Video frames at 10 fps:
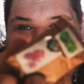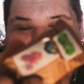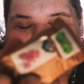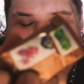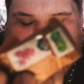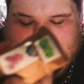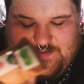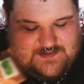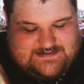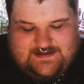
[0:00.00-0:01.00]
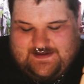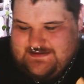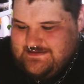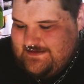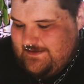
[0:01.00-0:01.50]
Oh my God, can you see
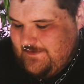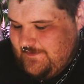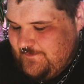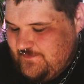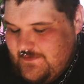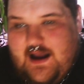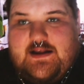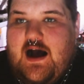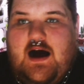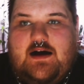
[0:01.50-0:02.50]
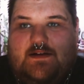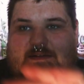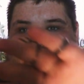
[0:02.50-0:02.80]
this? I can't.